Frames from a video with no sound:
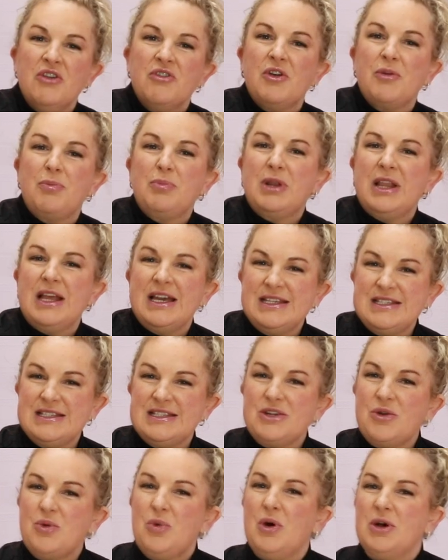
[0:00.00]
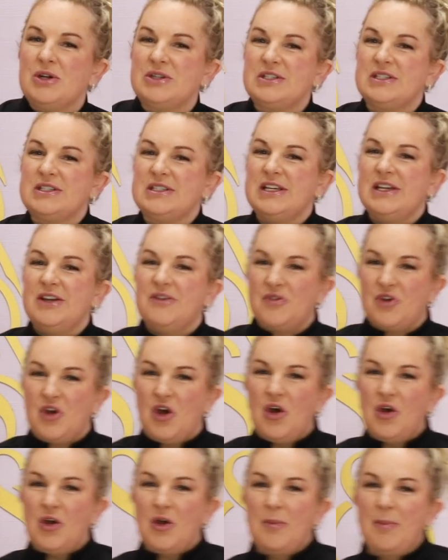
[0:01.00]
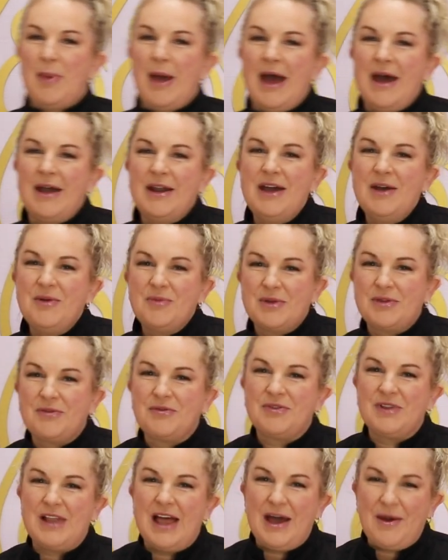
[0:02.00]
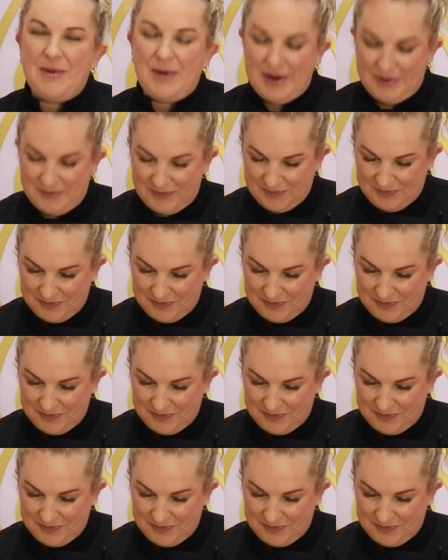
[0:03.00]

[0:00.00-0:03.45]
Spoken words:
replace the quantity of cocoa powder with flour.